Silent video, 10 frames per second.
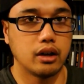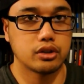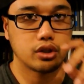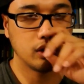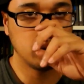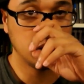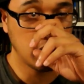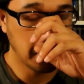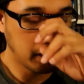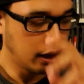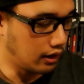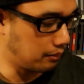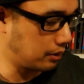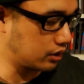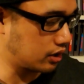I'll show you a
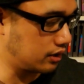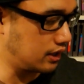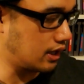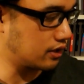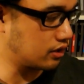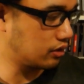bunch of DS and